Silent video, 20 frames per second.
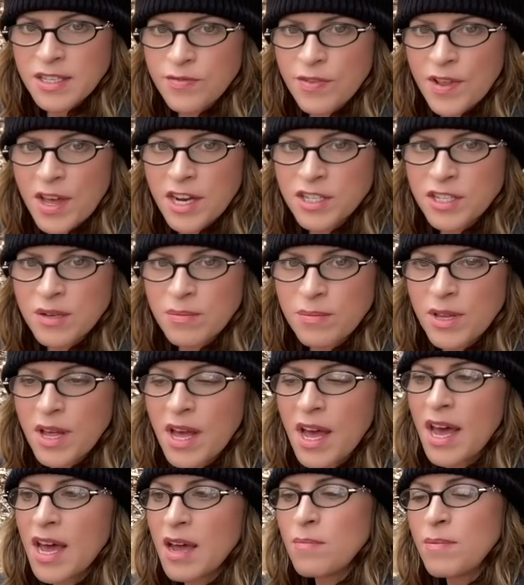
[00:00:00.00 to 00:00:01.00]
flesh and
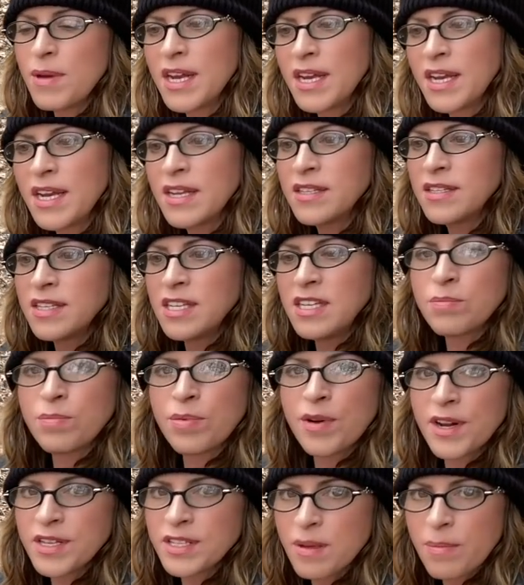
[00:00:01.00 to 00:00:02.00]
blood, but against these
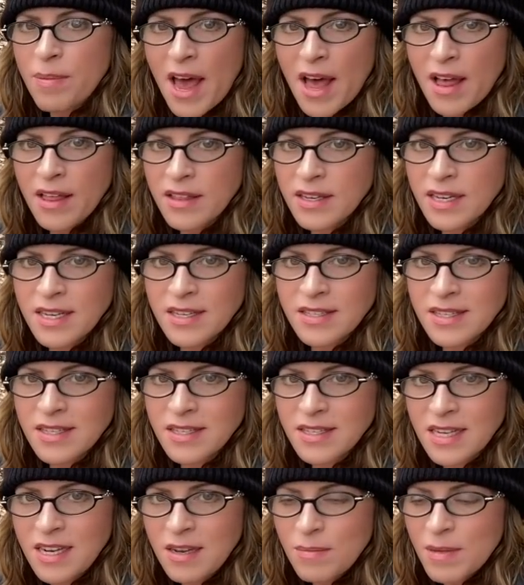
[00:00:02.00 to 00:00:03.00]
principalities and
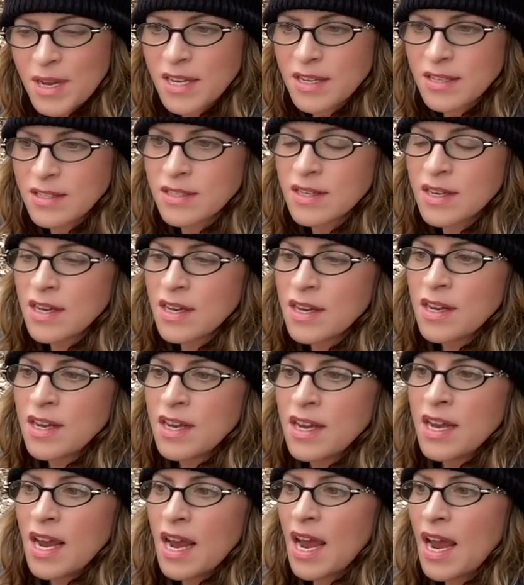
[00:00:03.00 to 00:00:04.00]
demons.
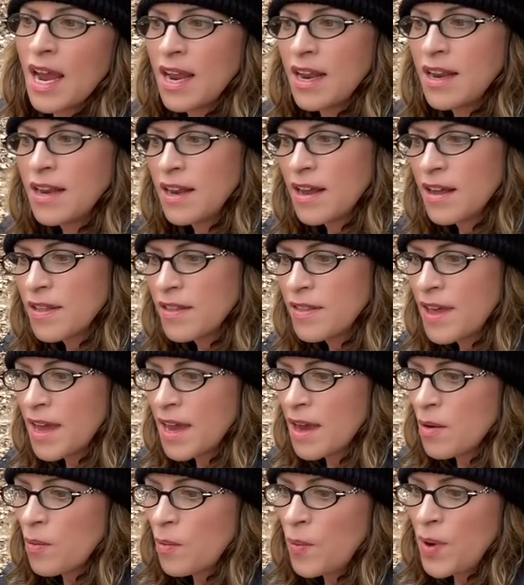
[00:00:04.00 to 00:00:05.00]
And
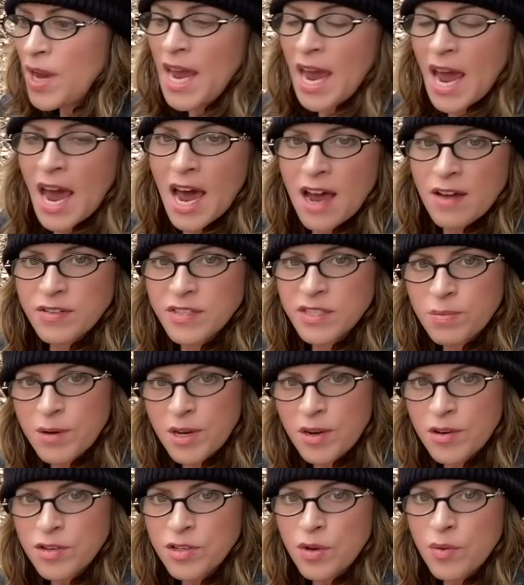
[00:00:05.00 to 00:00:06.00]
that we have
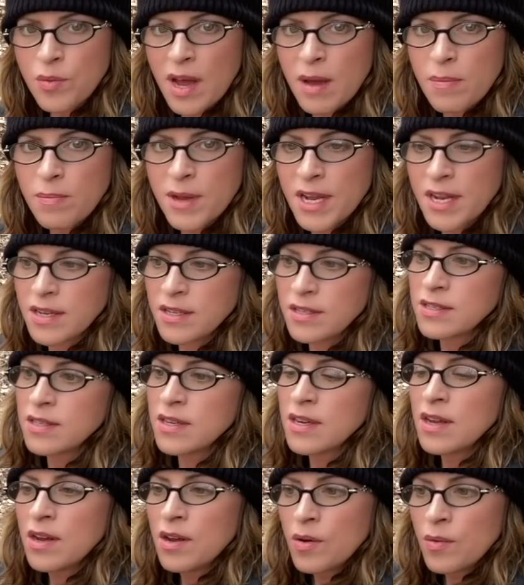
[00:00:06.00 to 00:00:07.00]
spiritual weapons.
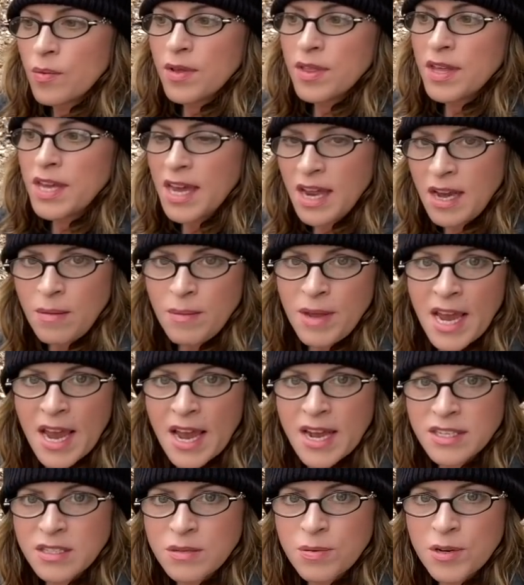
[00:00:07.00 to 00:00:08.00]
Well, the enemy
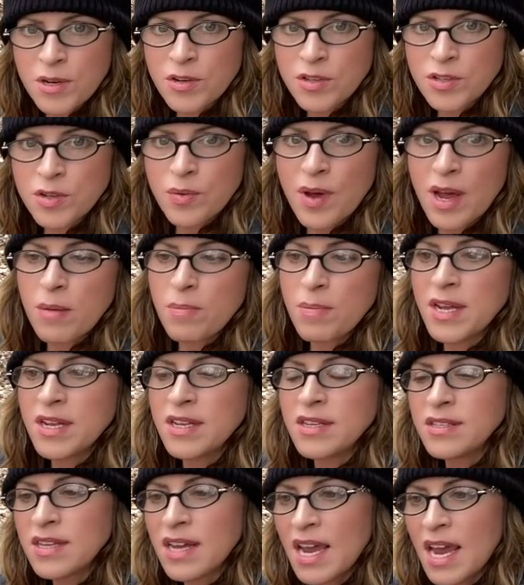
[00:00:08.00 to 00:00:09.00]
has spiritual
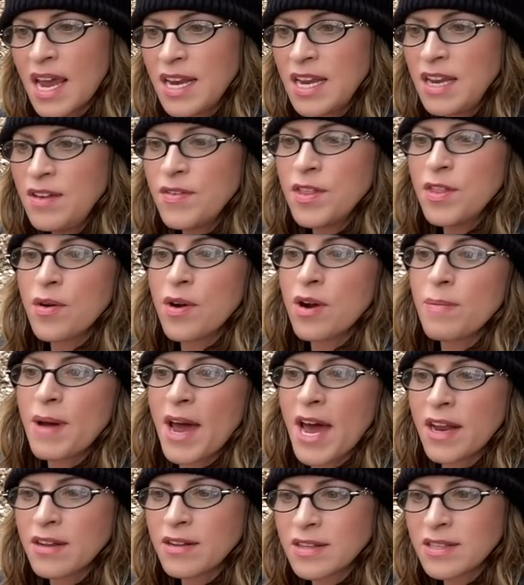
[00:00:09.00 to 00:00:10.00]
weapons. And even though our
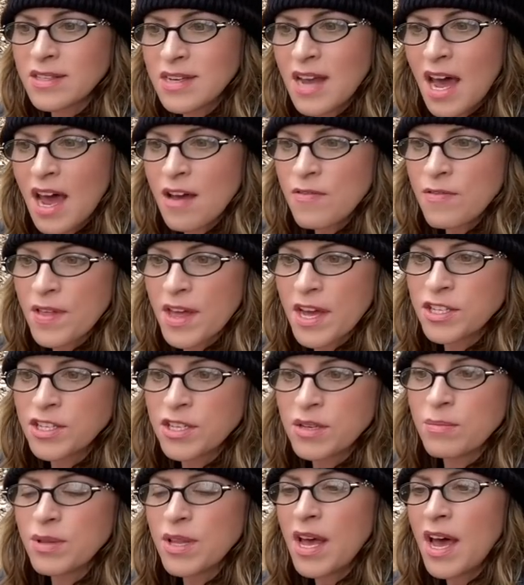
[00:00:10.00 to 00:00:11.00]
battle is not flesh
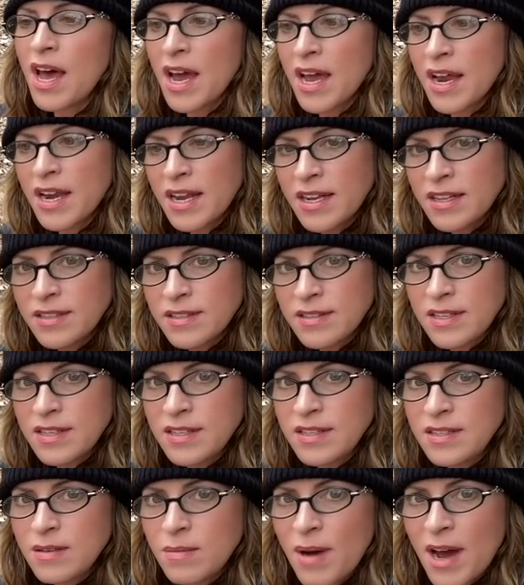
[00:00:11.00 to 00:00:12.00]
and blood, it's
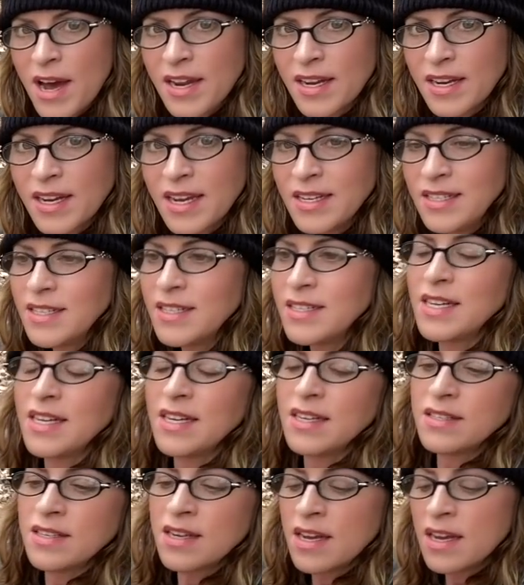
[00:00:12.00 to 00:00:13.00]
these demonic
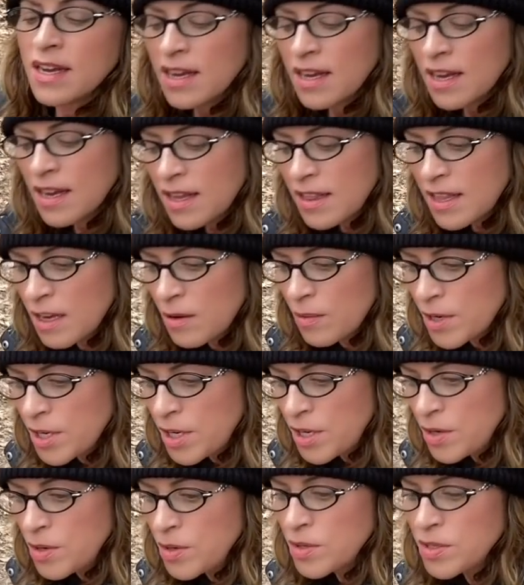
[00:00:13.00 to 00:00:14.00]
entities. They will
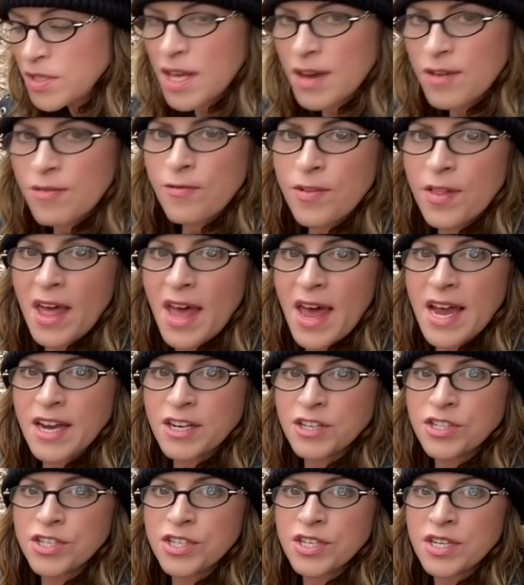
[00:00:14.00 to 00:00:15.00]
use the
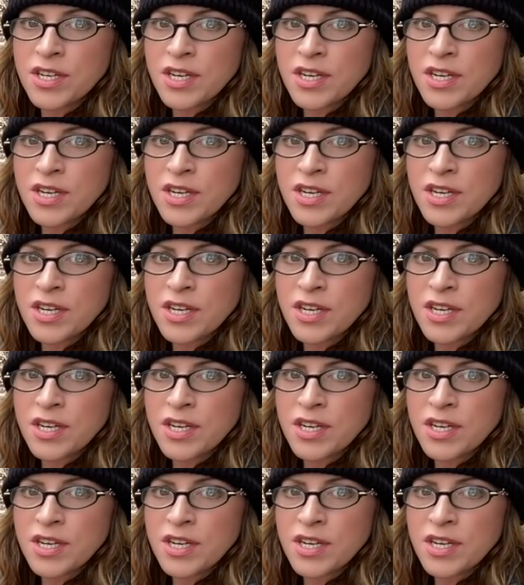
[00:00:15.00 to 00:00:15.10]
flesh